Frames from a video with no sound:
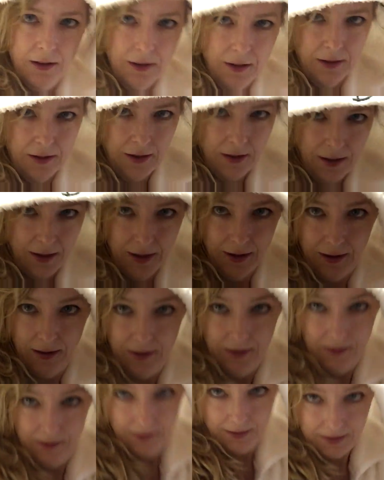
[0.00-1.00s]
Look,
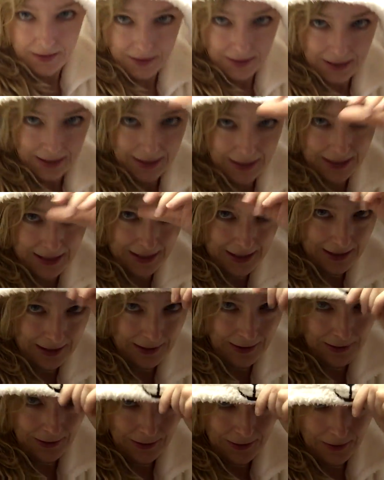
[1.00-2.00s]
isn't it
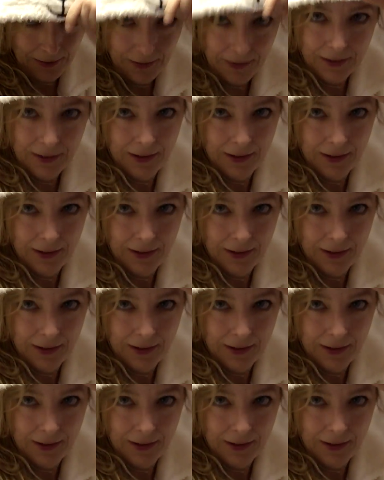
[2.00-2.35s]
cute?